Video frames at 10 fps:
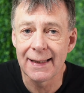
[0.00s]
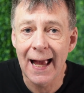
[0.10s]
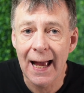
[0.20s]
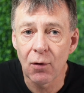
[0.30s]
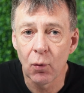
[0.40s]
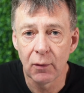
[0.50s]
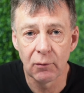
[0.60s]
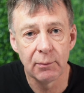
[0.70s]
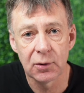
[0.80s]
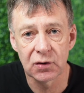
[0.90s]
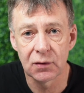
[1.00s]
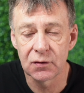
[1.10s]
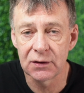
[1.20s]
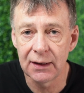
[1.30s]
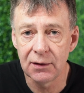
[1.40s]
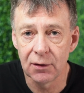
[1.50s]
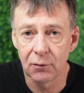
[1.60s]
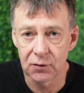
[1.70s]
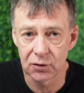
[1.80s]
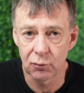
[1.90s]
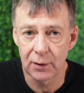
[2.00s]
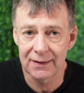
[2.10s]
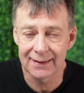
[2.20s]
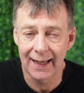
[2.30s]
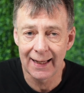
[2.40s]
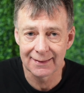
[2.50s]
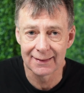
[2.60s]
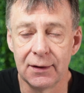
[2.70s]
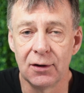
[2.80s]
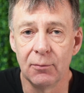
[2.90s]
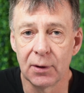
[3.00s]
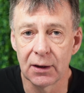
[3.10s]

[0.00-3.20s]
now, we must continue to reset the human